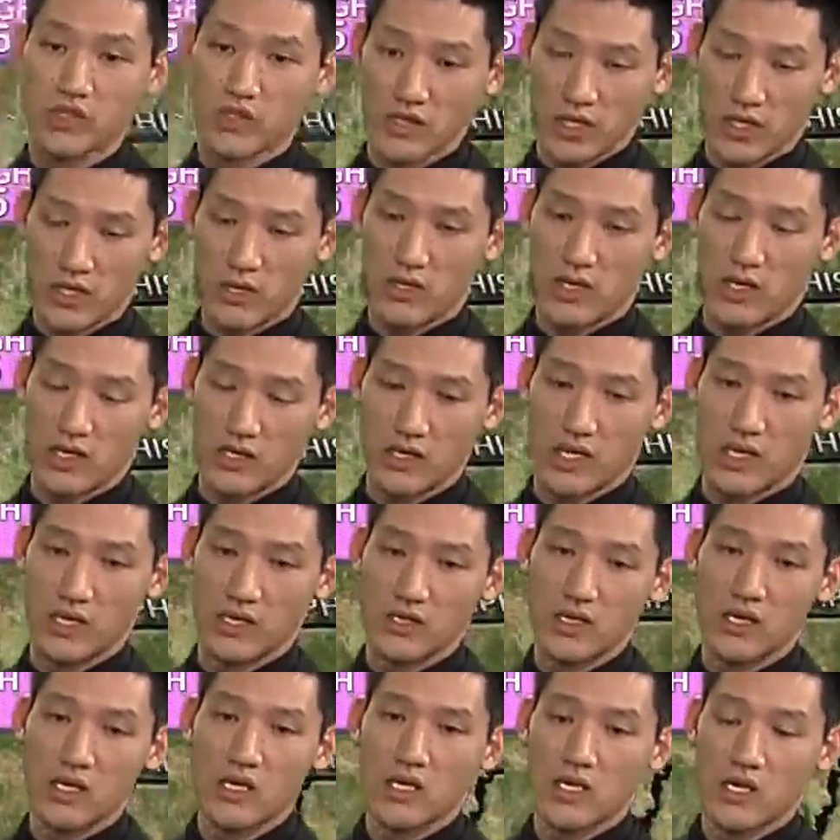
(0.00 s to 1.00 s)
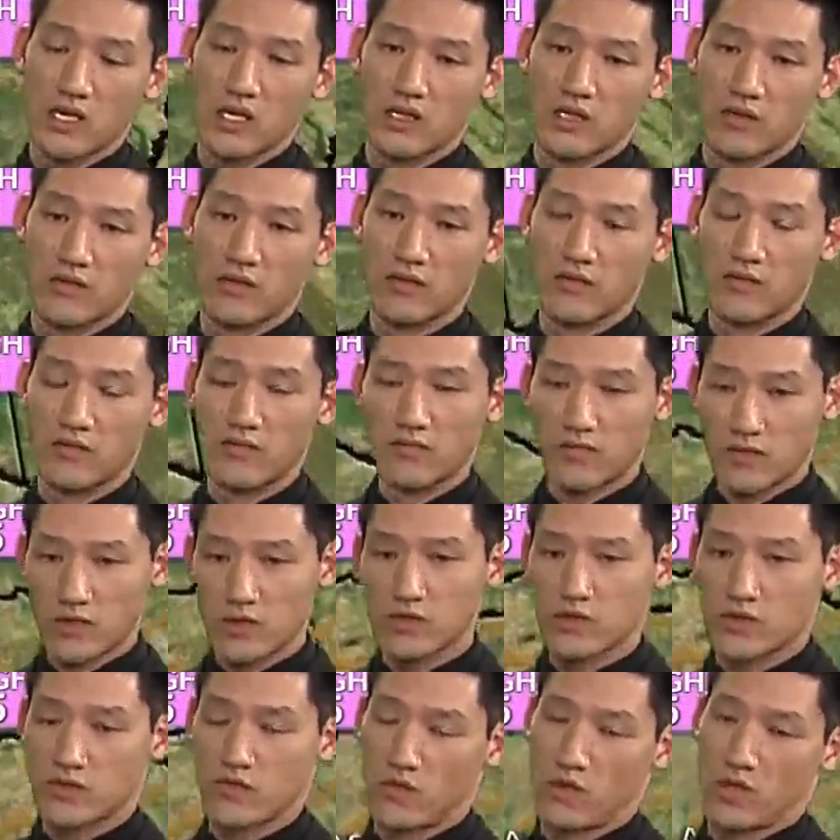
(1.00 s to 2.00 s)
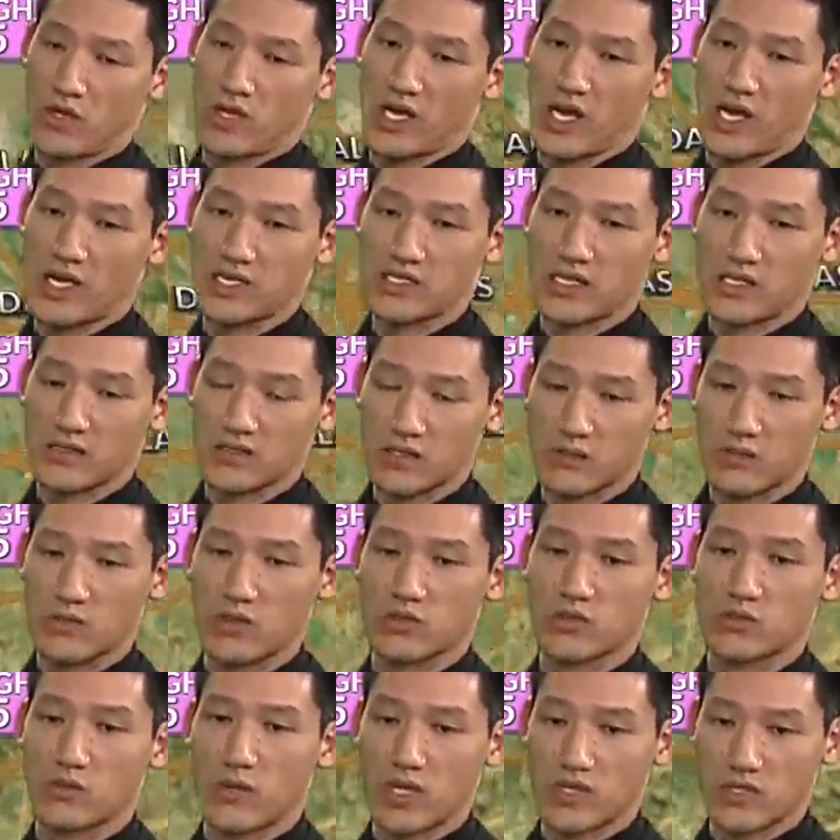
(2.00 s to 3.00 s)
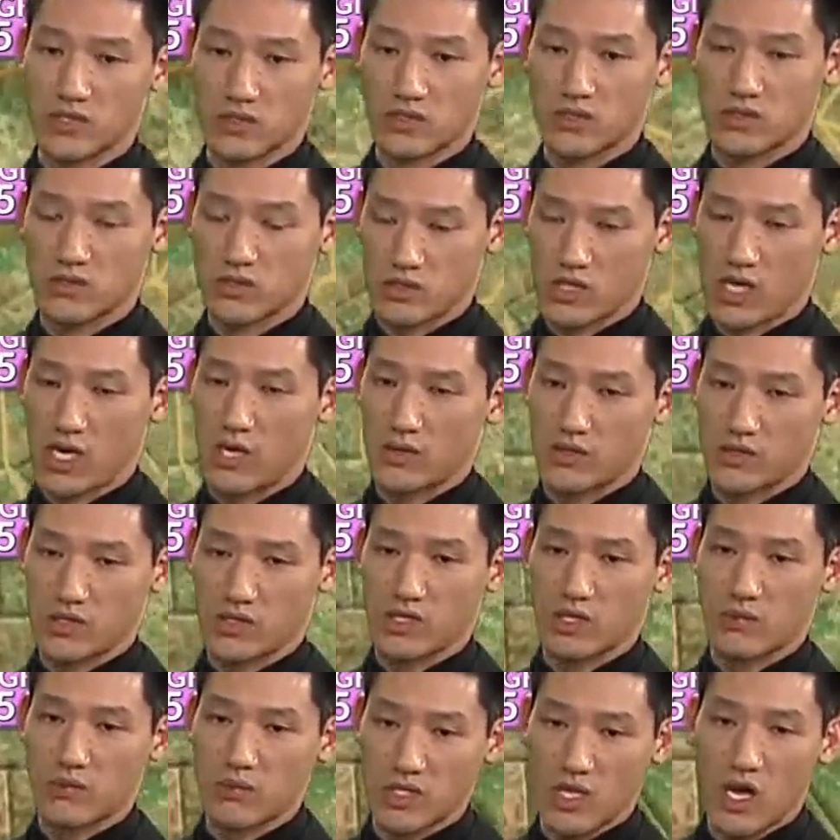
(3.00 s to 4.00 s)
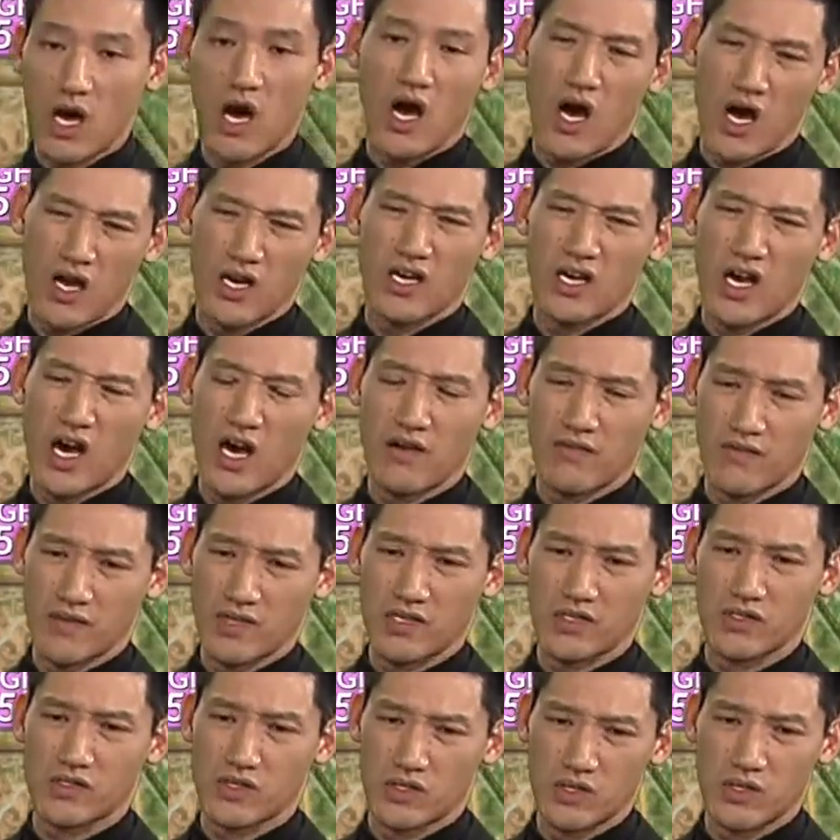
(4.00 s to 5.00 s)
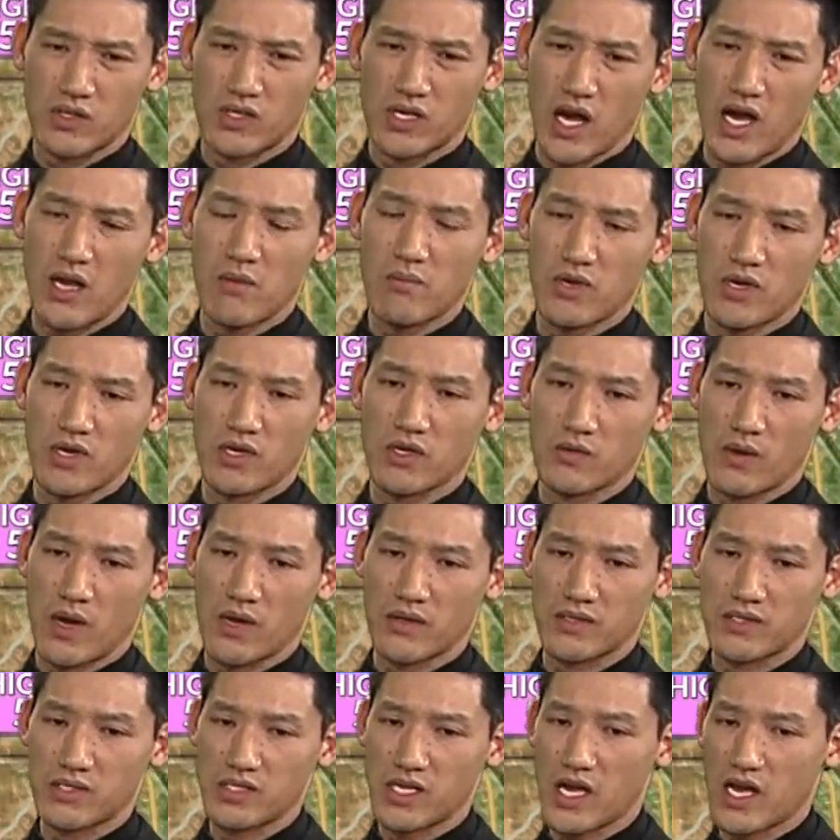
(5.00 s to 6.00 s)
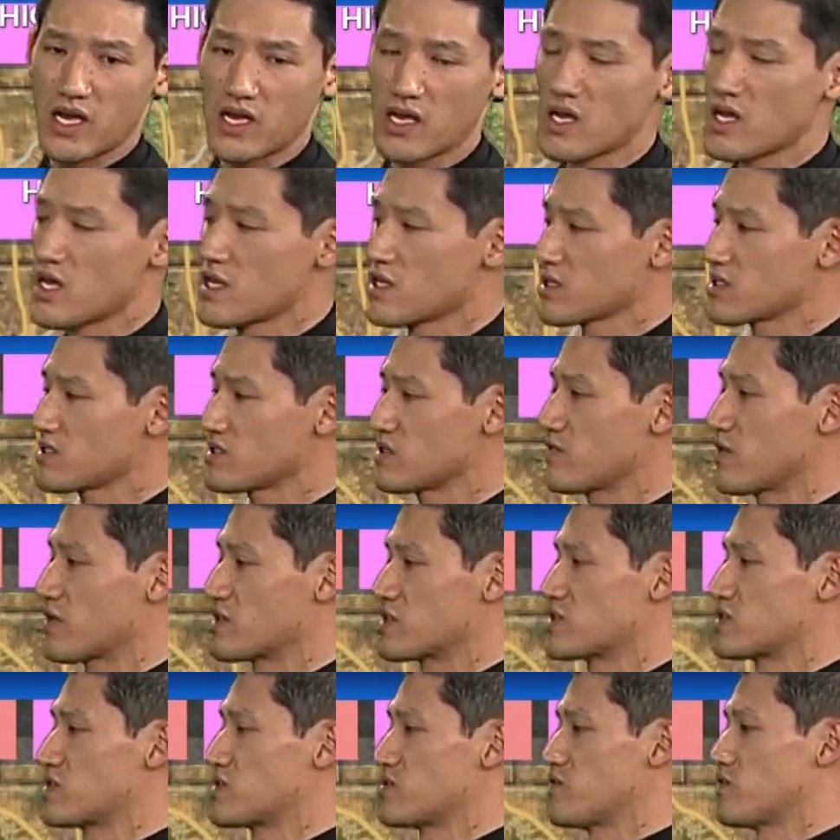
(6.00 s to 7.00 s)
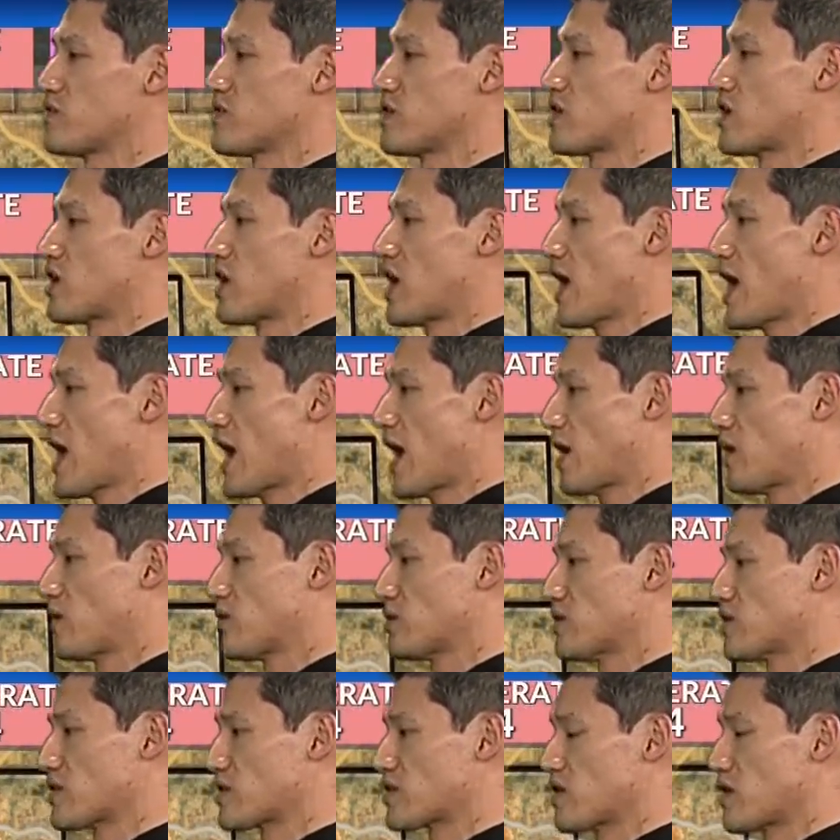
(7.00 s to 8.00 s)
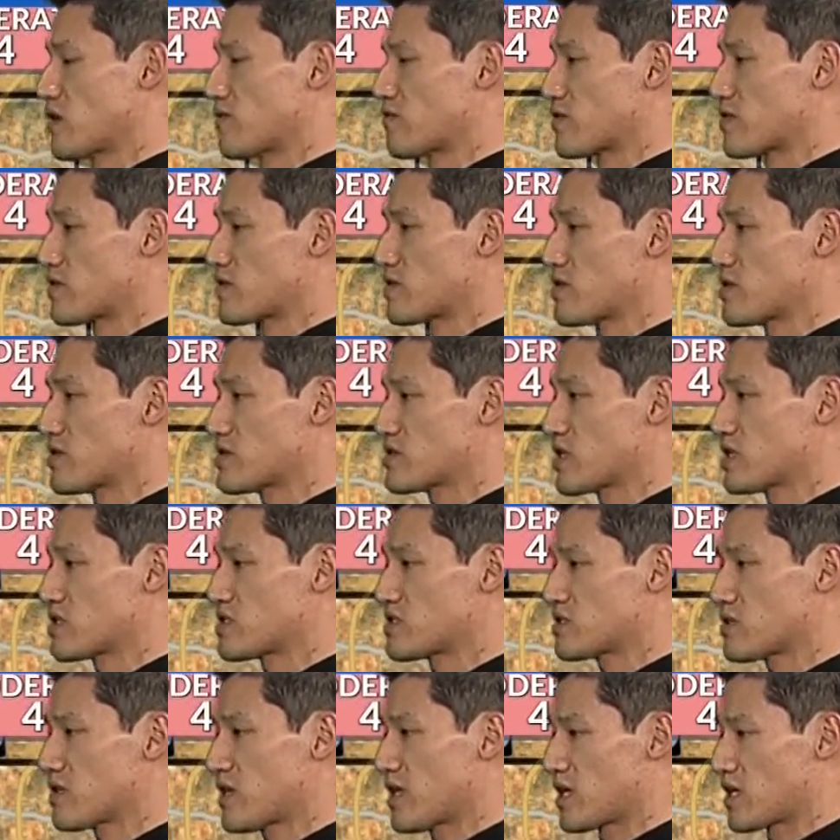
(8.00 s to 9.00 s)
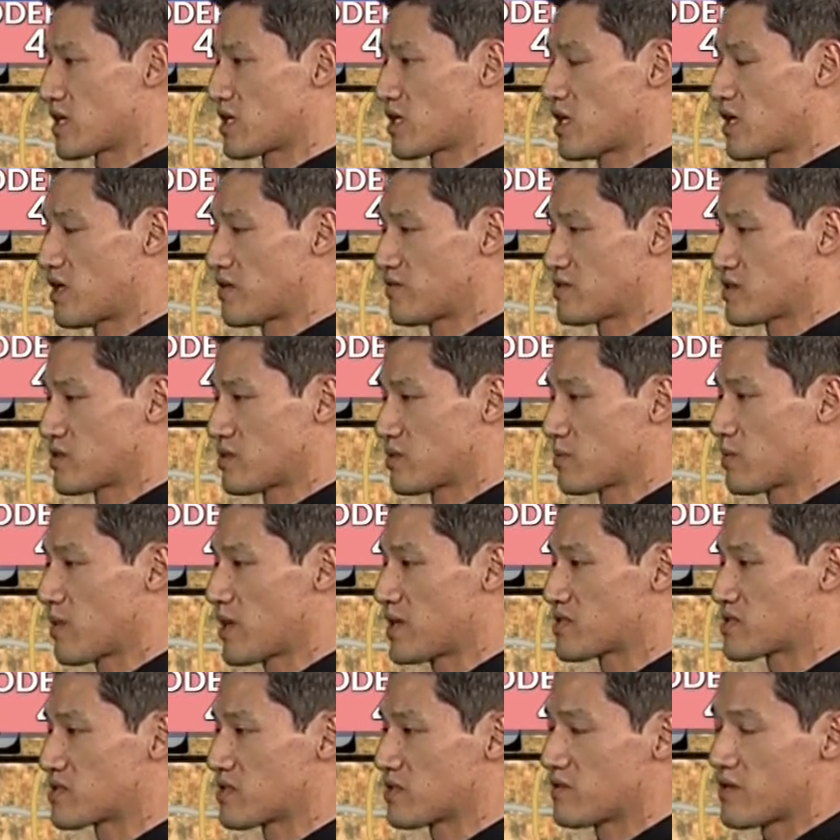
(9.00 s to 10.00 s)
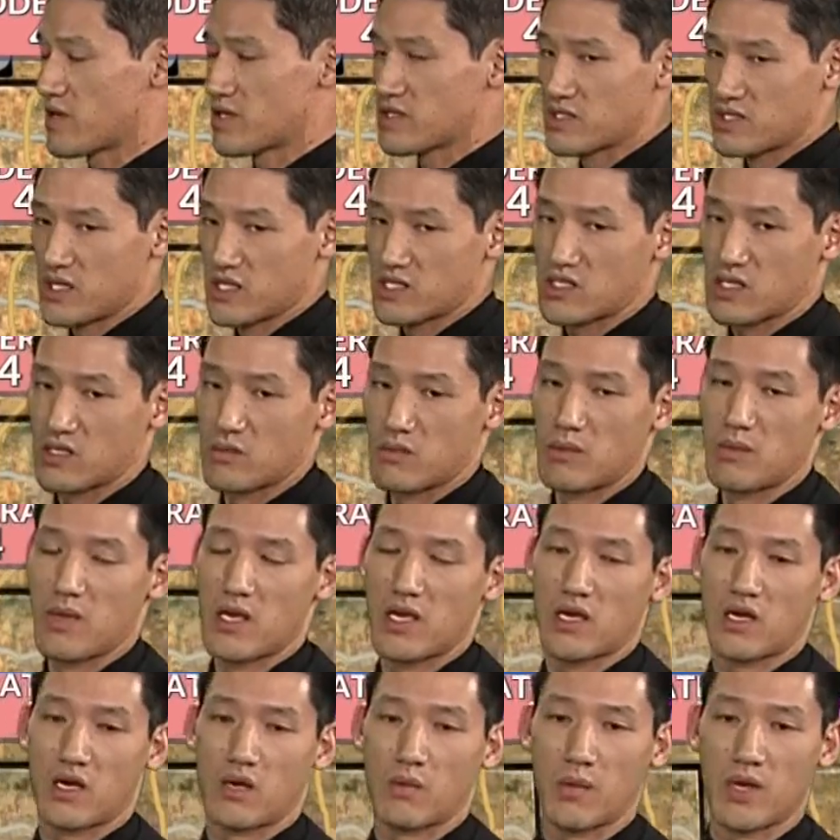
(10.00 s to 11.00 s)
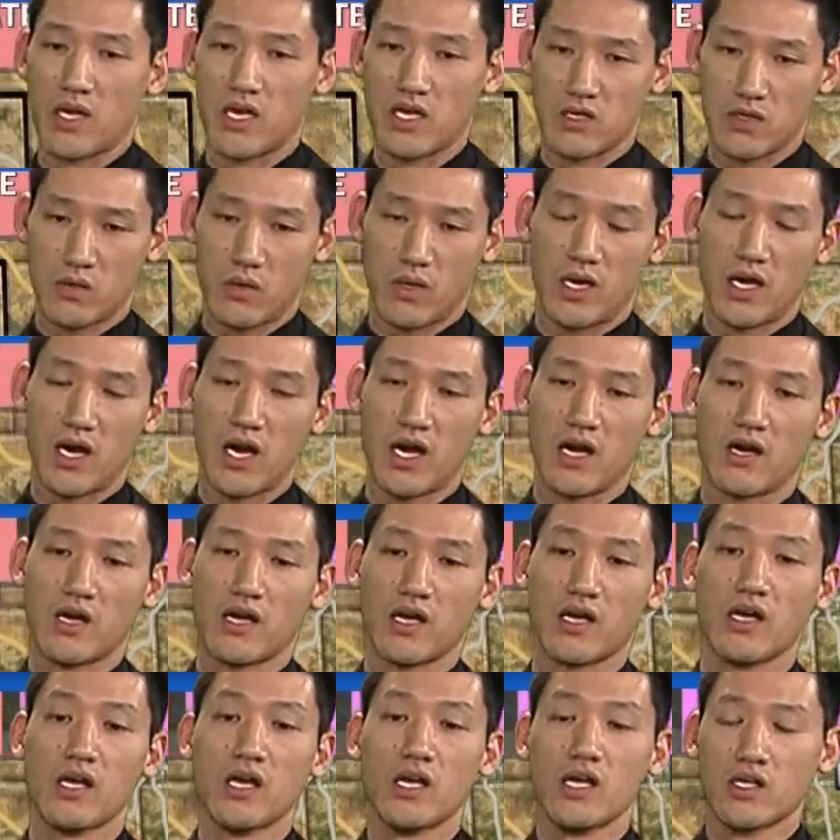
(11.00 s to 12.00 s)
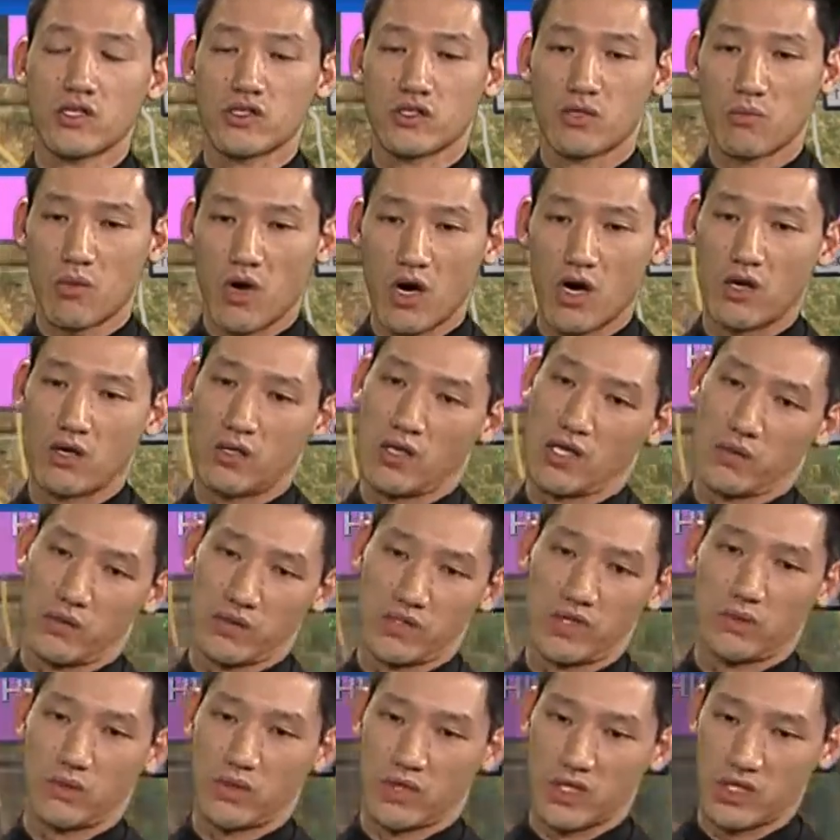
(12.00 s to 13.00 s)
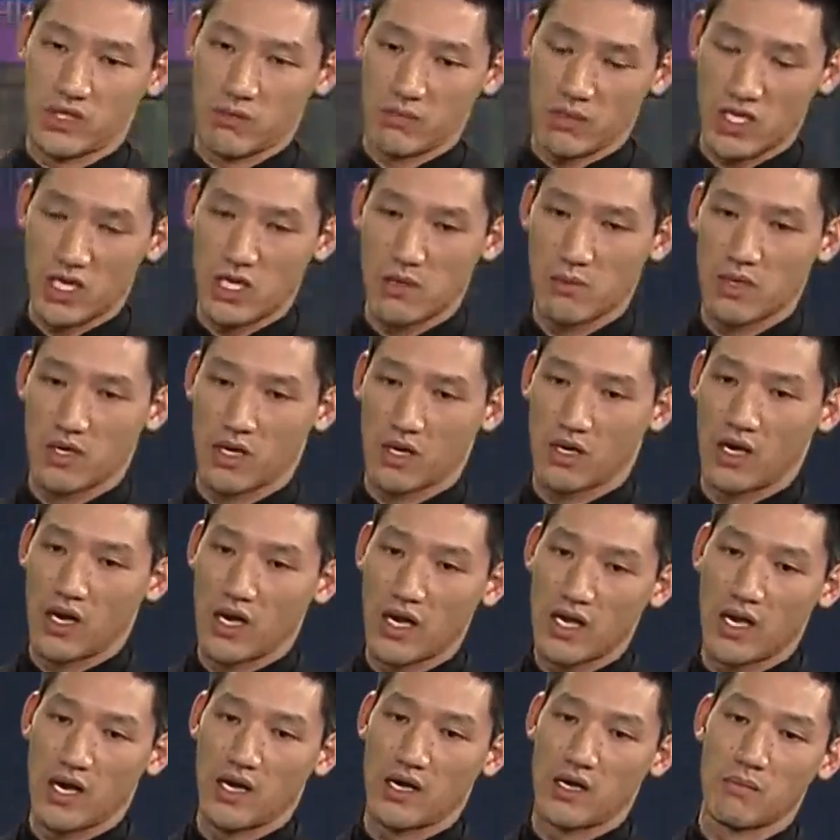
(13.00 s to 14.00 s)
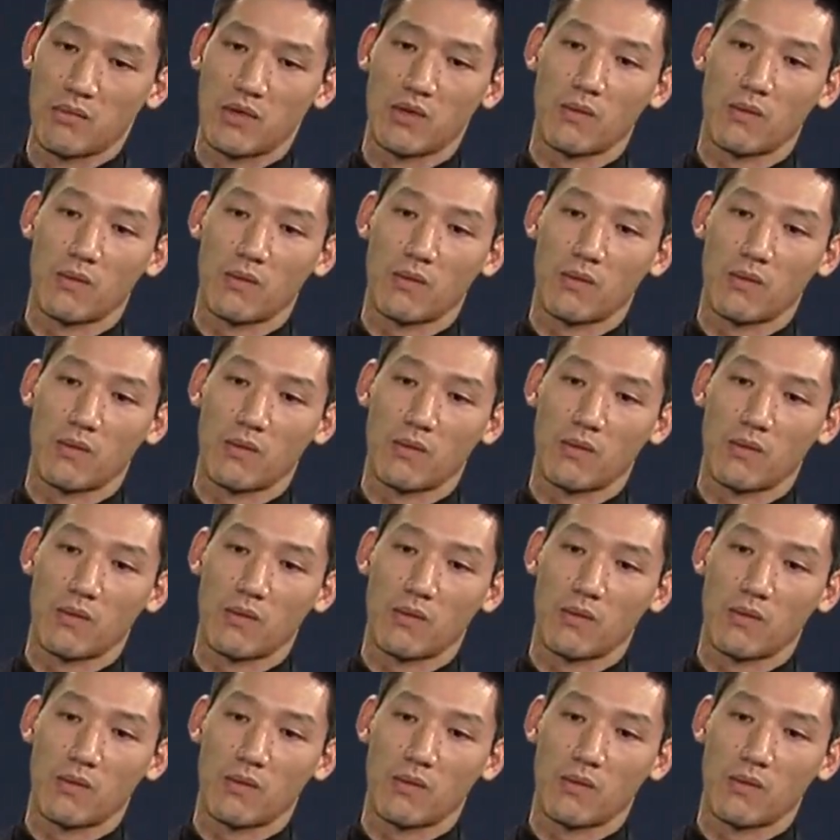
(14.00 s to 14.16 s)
see later on that in the future forecast how some of those rain showers are going to be on and off at a certain time period throughout the day. You can see that severe outlook there for Thursday still hanging off to the west of us, and that's going to be making our way into our area tomorrow. Like we said, we're going to be keeping our eye on it.